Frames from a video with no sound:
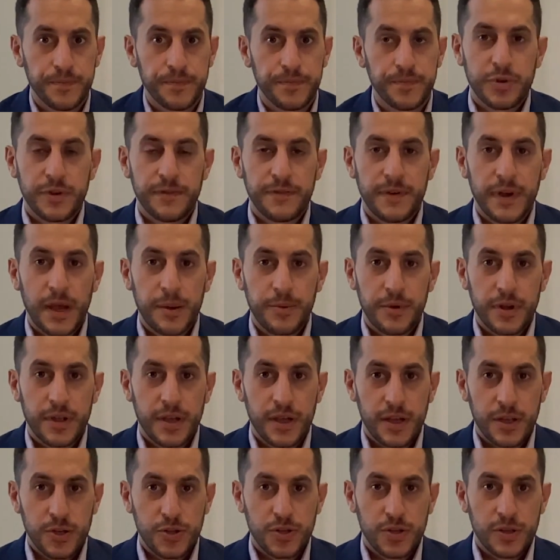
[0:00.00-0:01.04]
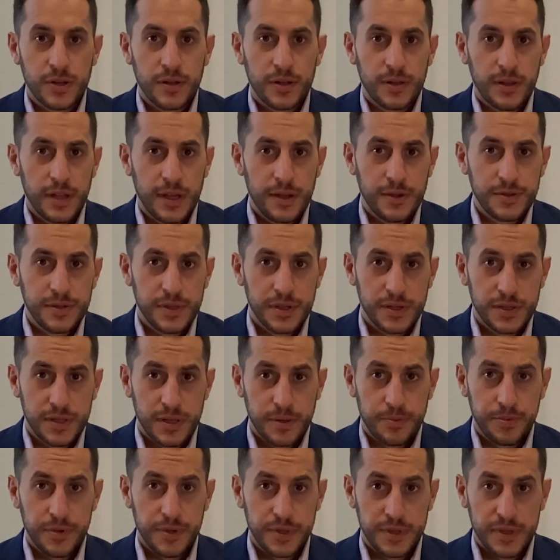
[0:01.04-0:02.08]
Prefabrication allows us to
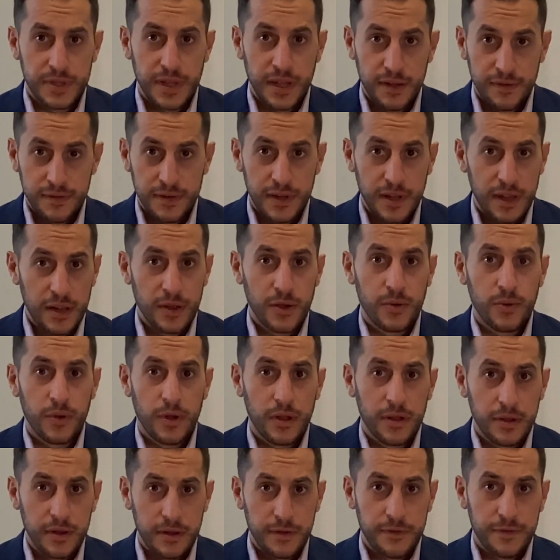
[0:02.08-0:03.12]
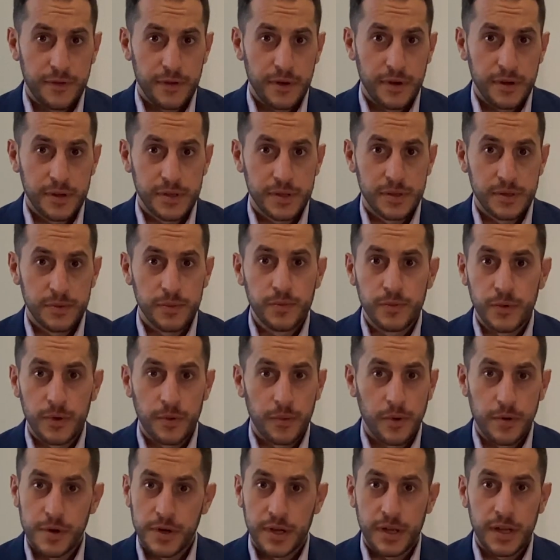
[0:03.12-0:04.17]
put safety and quality first. We're
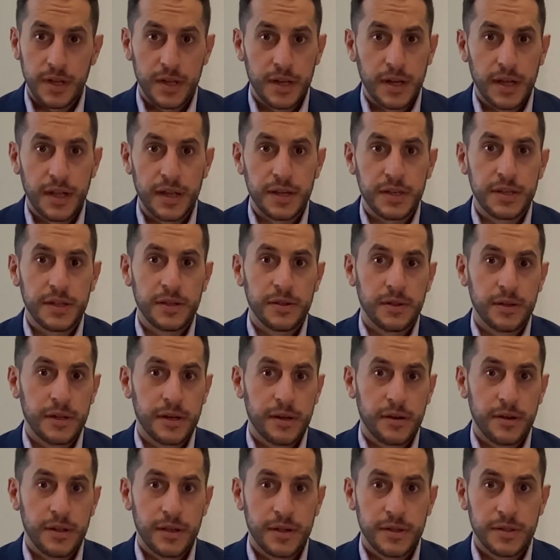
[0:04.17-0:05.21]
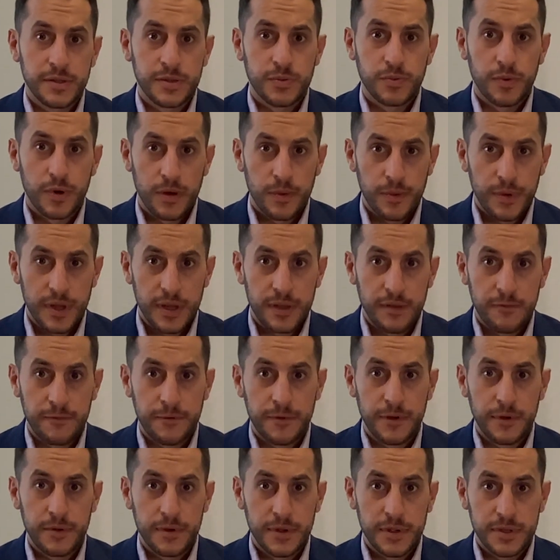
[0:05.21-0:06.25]
working in ideal areas where we can
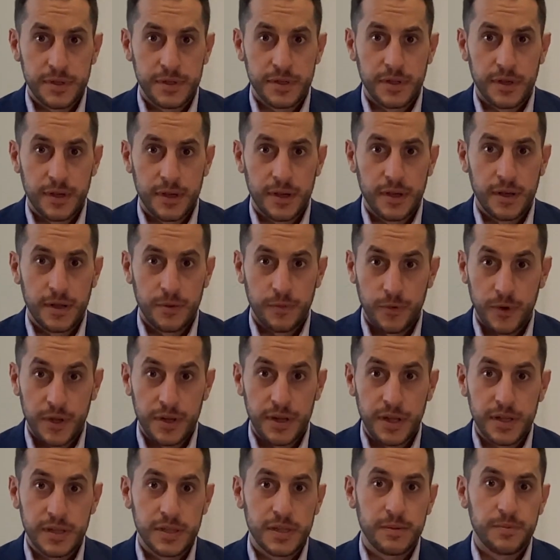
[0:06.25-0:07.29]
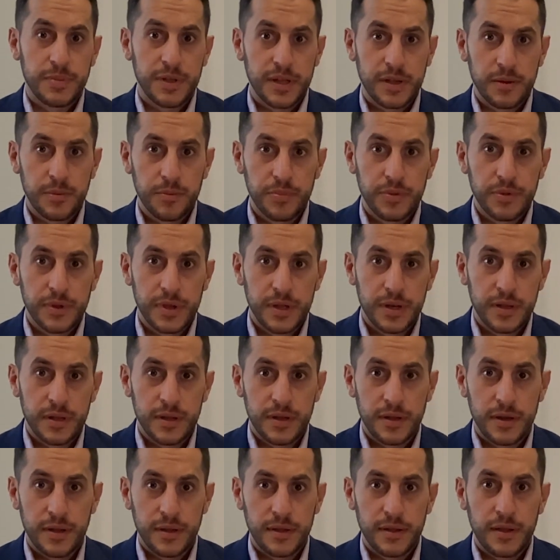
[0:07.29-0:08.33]
focus on what needs to be
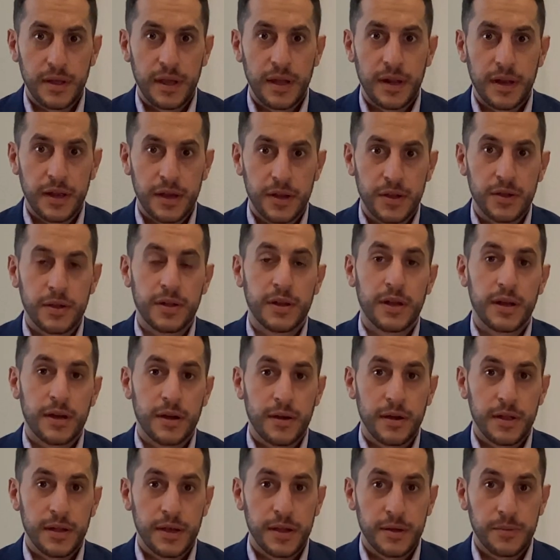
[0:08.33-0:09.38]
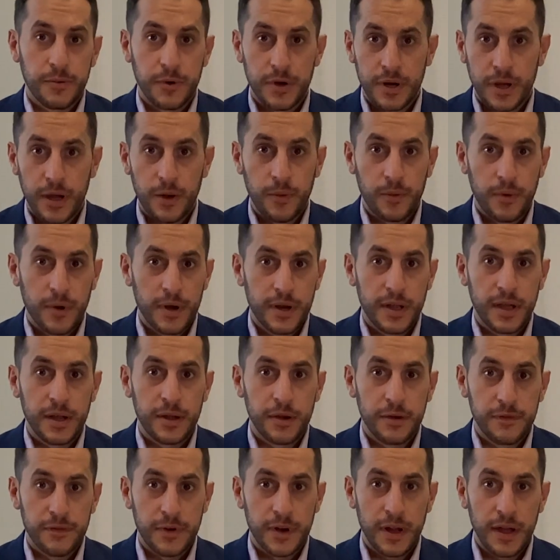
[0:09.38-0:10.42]
completed at a good area. We're not working
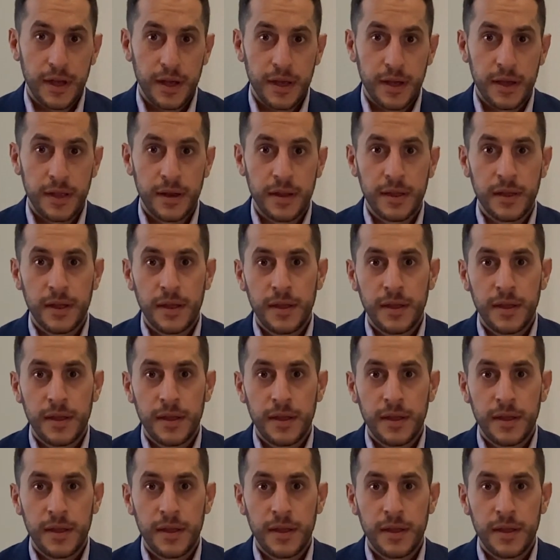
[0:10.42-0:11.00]
overhead.